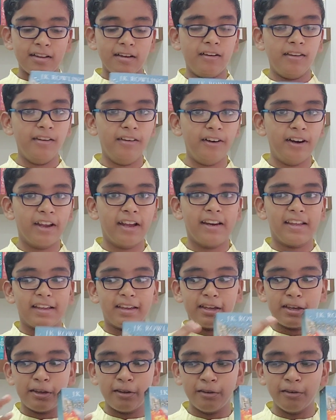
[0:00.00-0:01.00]
Really
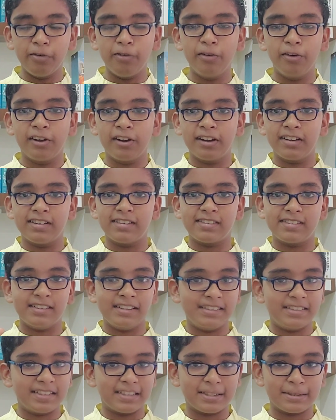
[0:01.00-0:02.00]

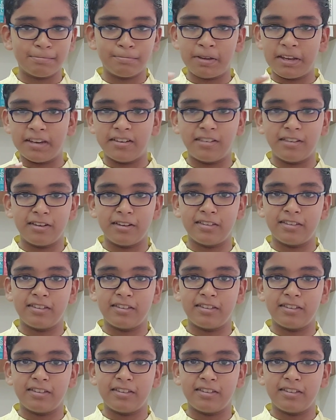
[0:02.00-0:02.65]
curiously suspicious